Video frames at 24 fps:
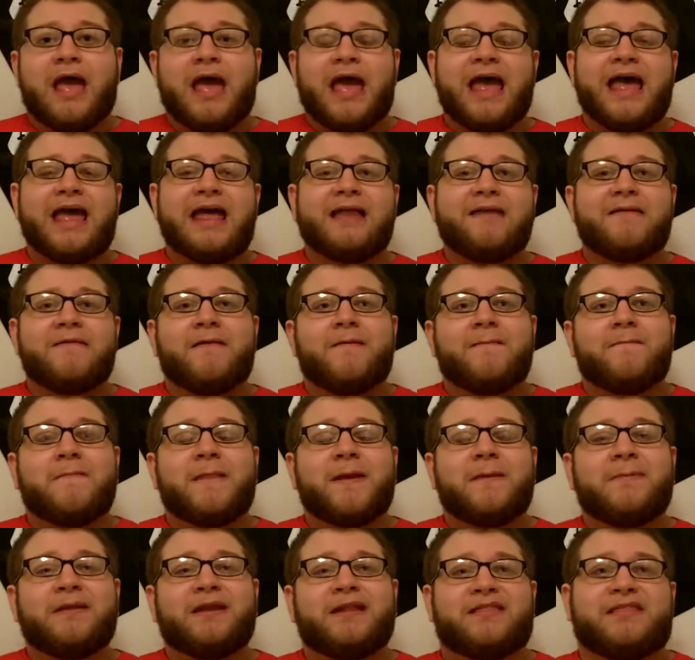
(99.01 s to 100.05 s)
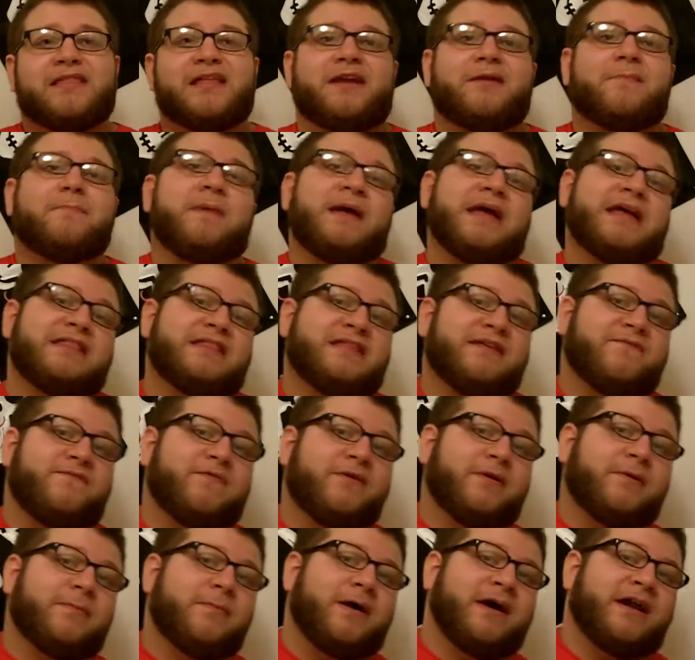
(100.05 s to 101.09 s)
And maybe that's not a bad thing for
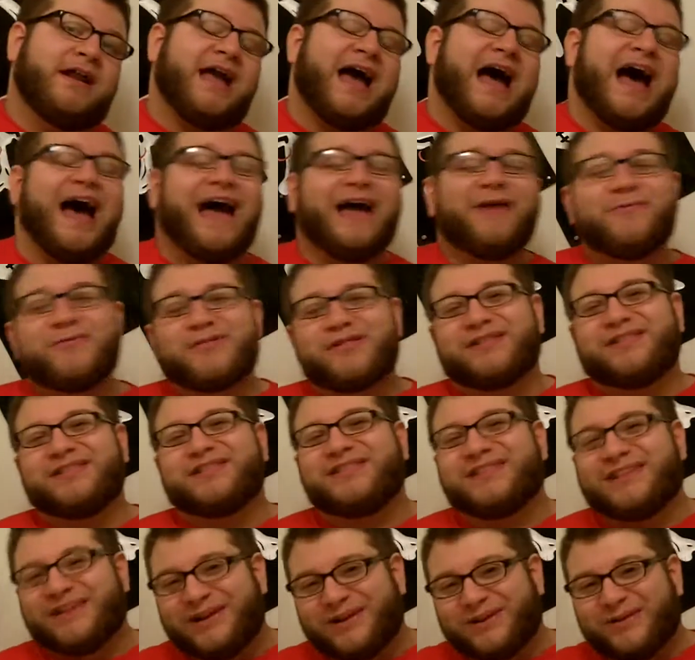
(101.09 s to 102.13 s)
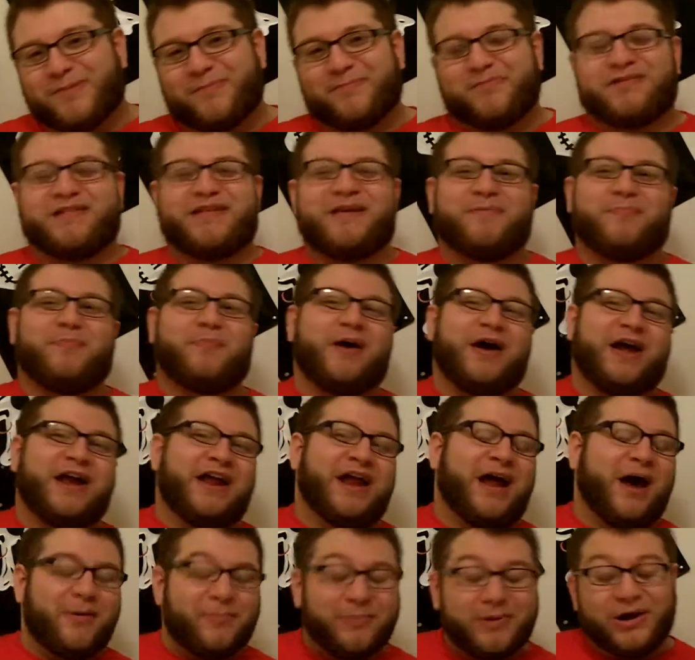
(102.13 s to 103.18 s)
everybody. I was a little upset by
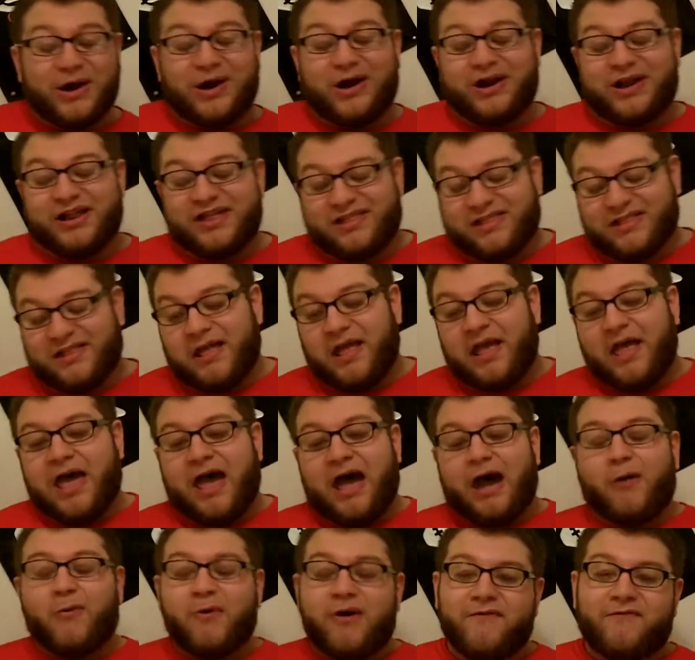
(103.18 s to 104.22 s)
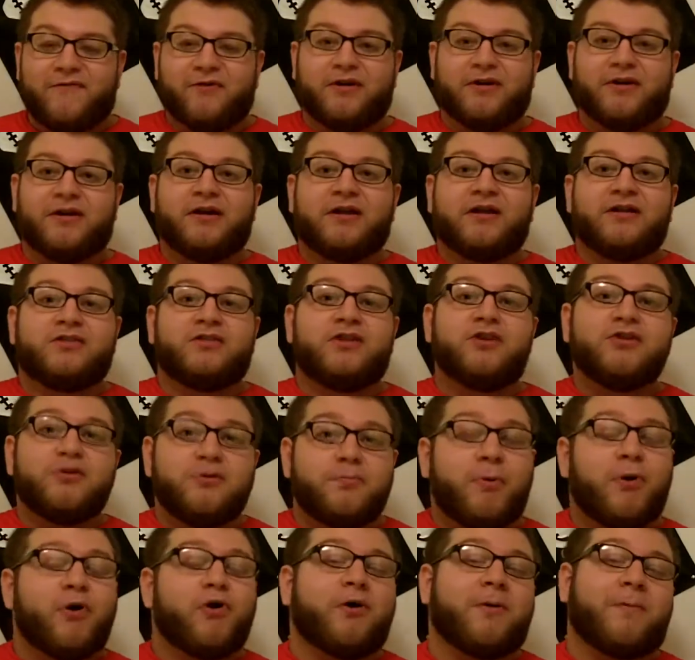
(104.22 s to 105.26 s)
it, I'll be honest. However, the
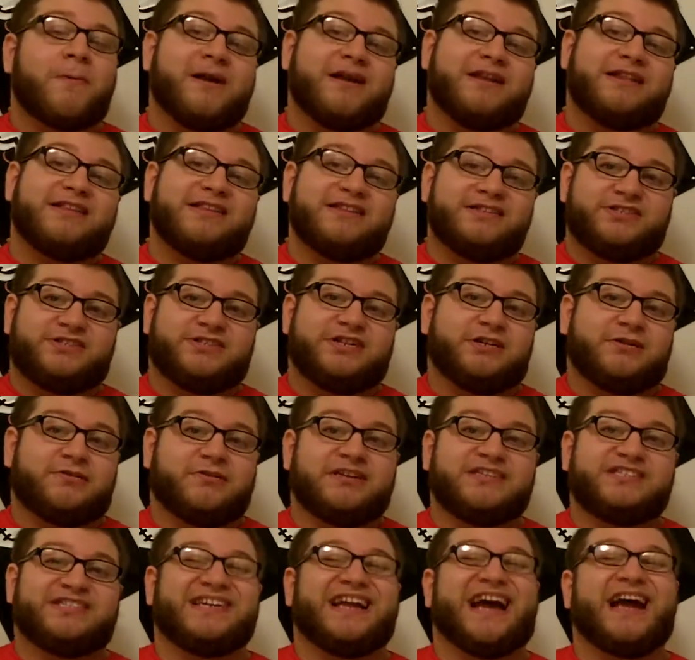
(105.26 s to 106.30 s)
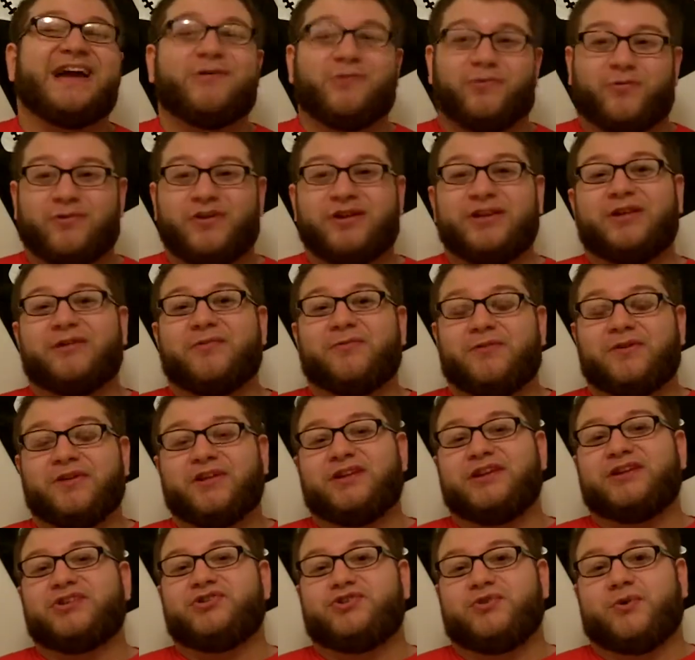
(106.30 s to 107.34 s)
new Pokemon in this generation I really,
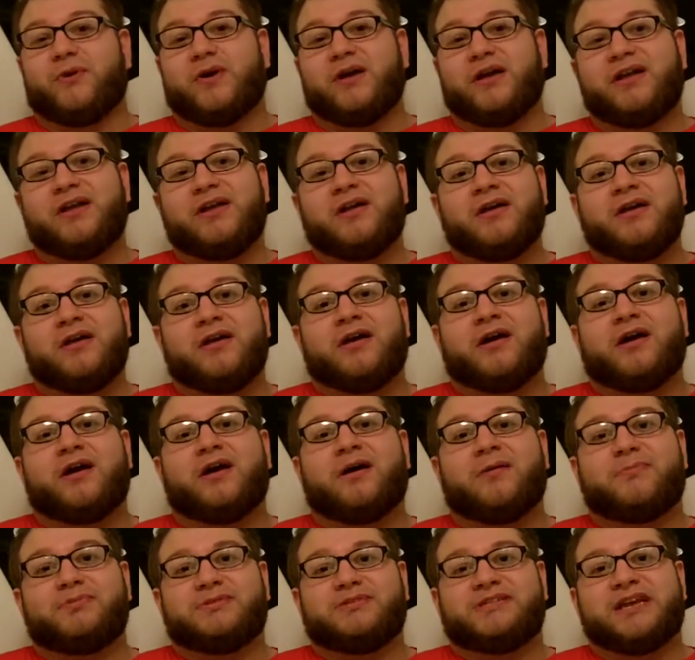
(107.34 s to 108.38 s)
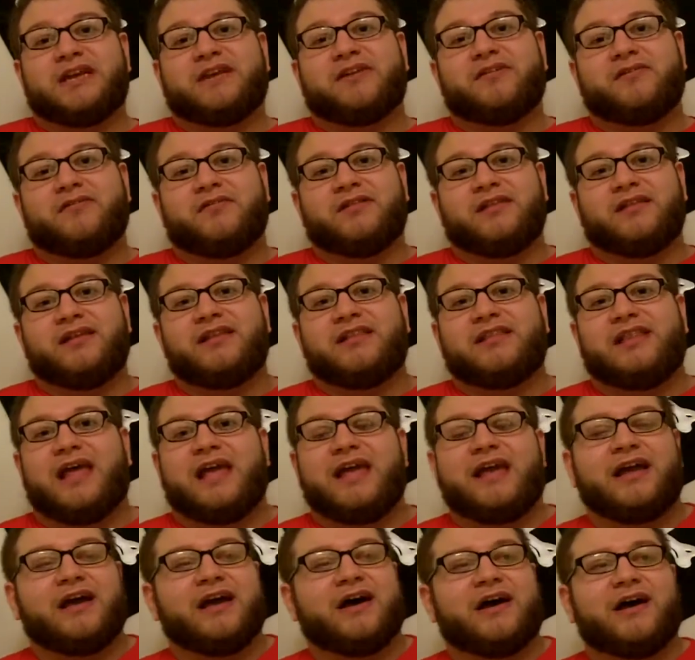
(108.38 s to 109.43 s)
really enjoy. Particularly
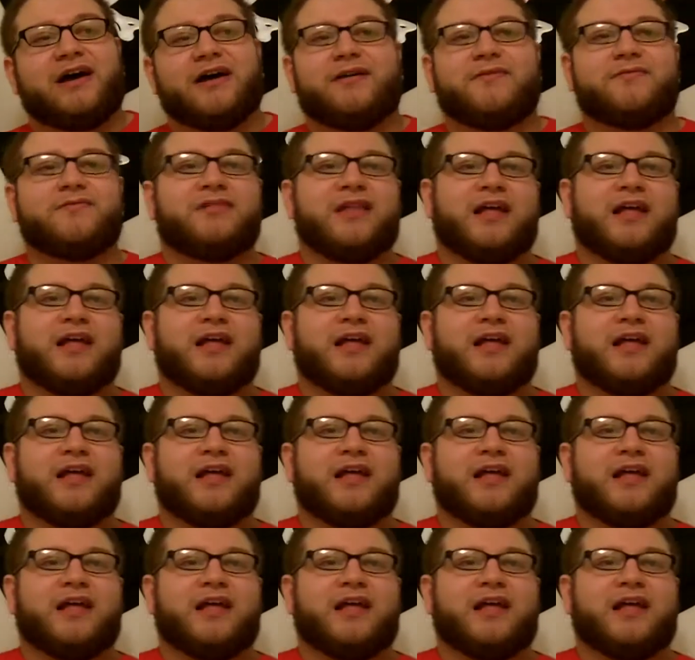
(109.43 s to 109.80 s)
Honedge